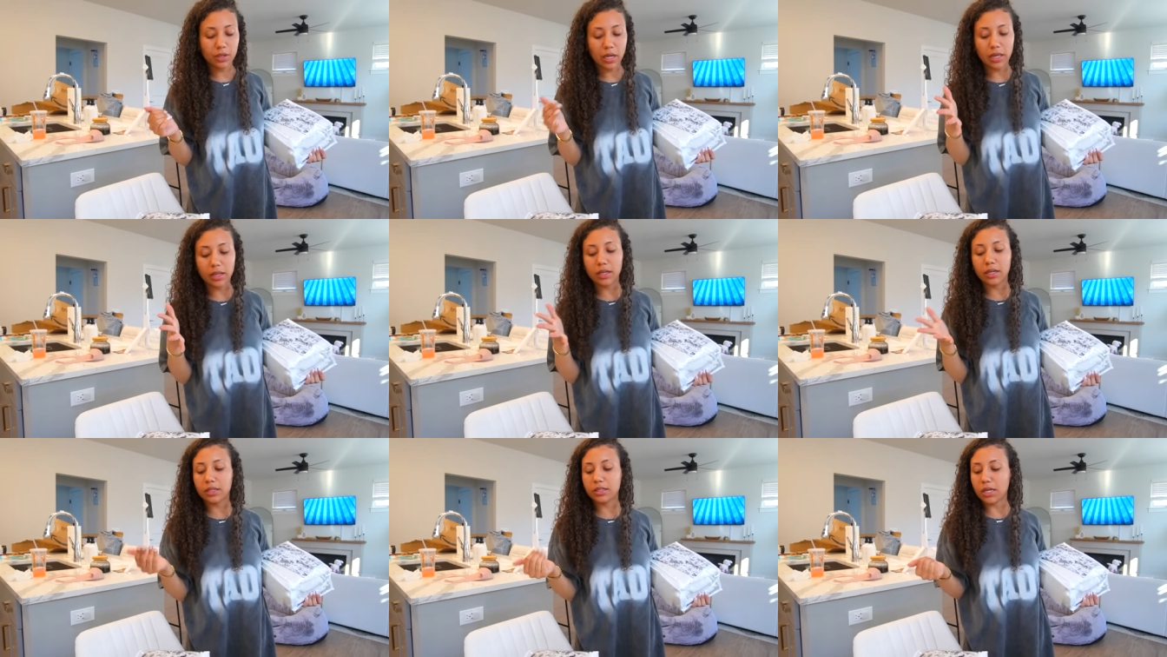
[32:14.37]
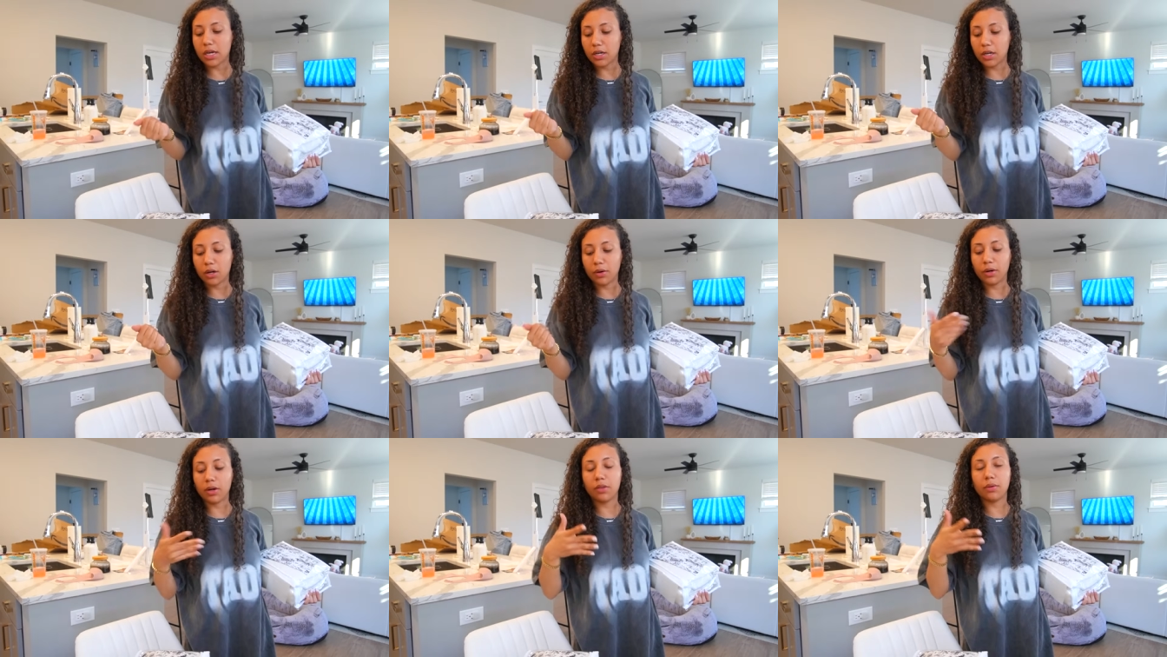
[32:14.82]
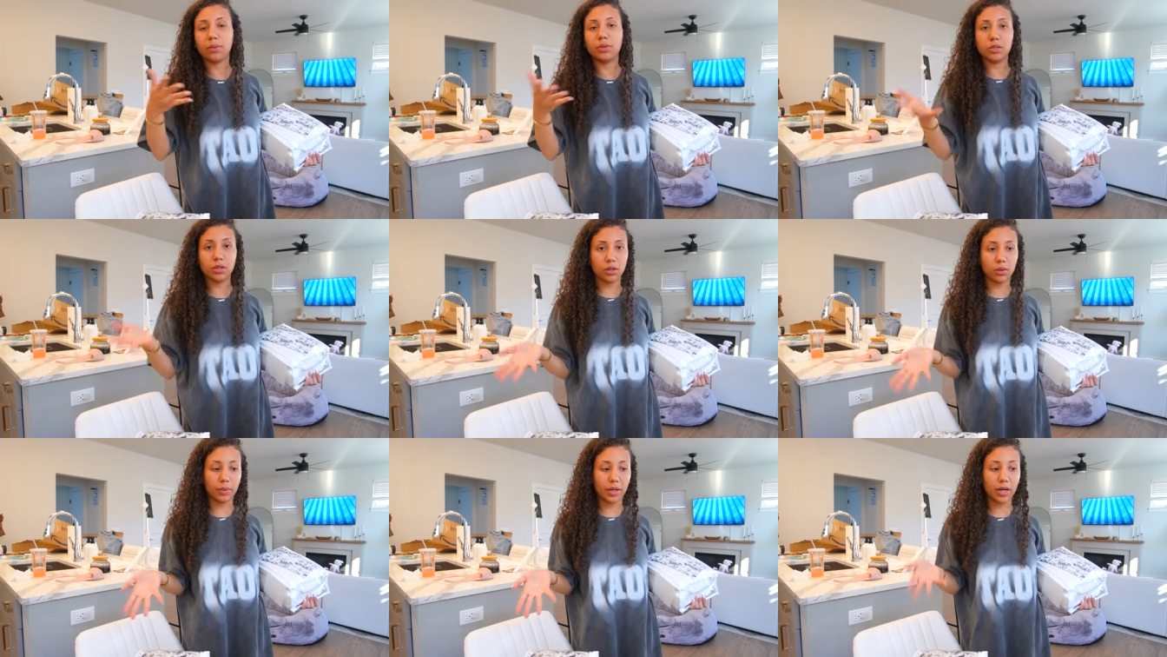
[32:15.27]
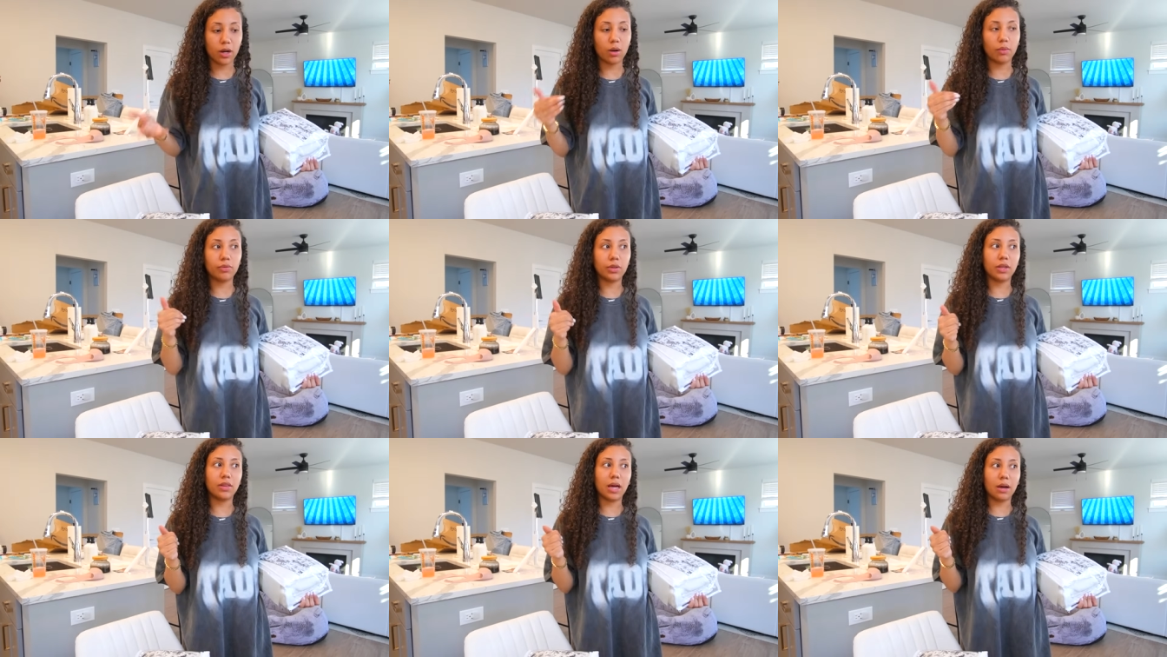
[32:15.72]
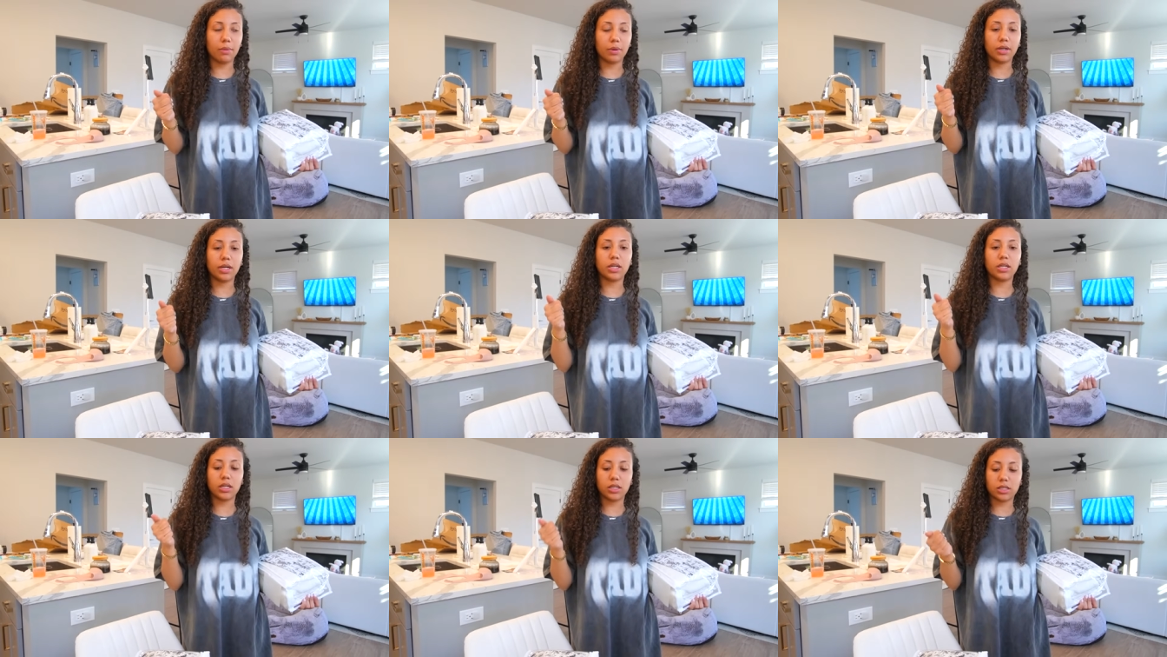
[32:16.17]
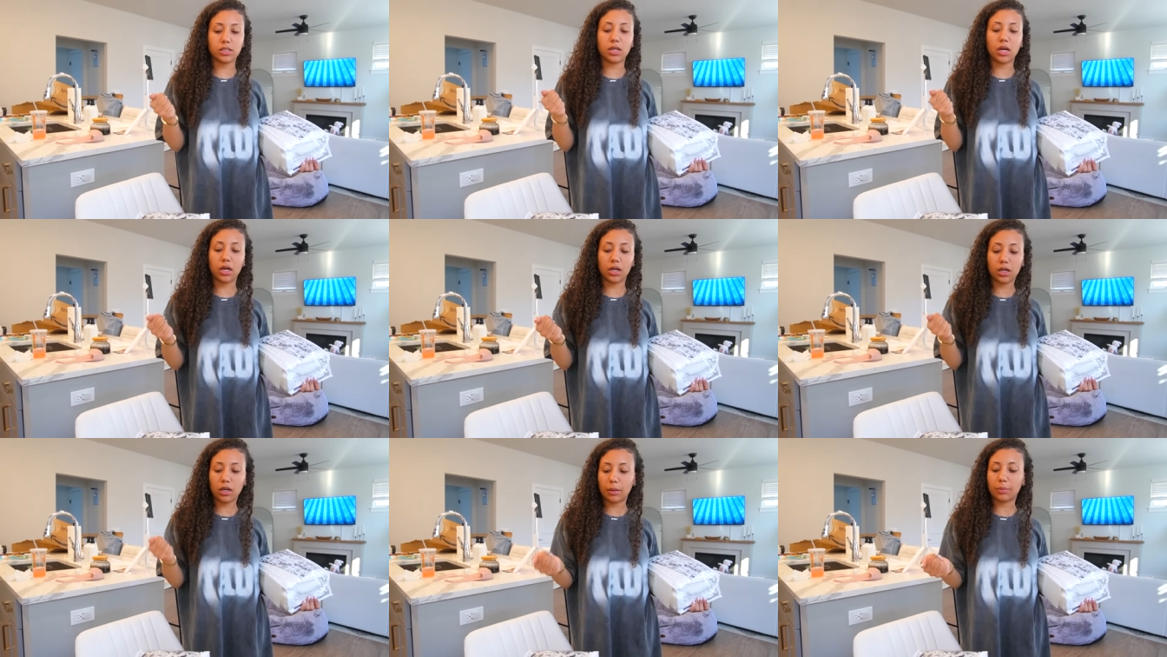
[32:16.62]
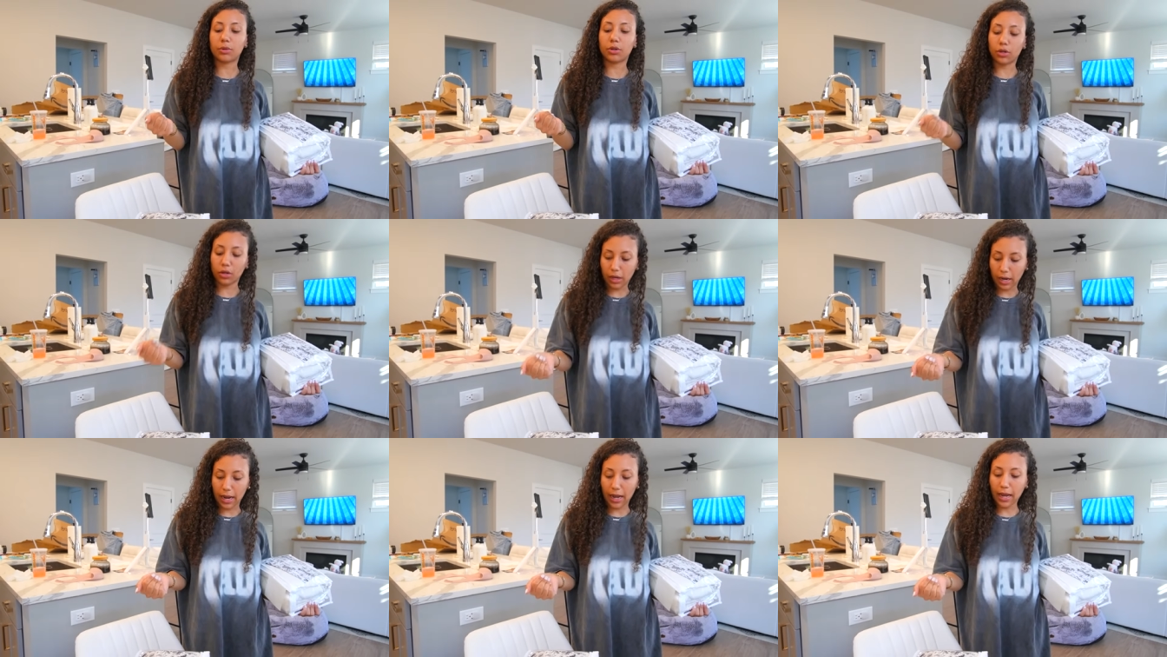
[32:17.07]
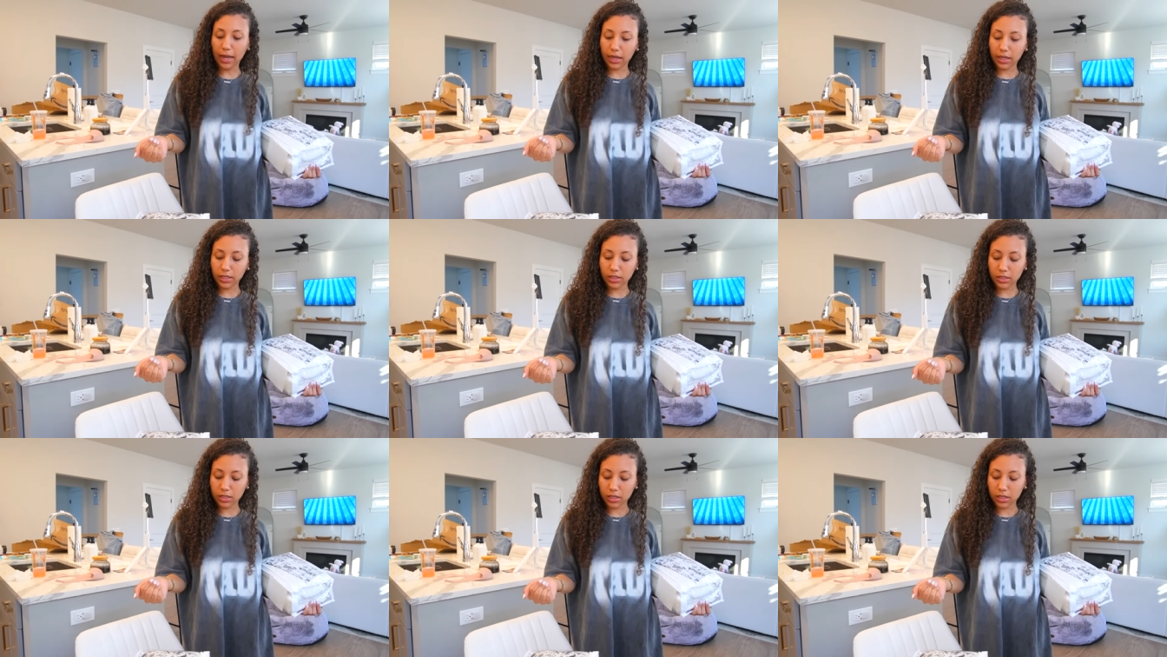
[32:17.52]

At least I know another one's on the way. Hopefully that one does not come cracked.